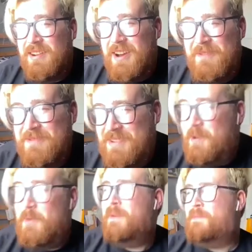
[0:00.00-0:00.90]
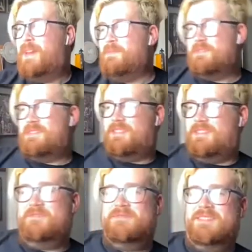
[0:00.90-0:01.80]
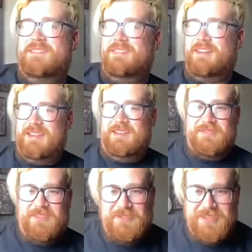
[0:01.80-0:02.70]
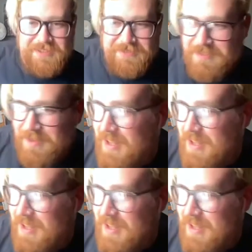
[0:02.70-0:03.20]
a couple of papers. I was on RT News as well.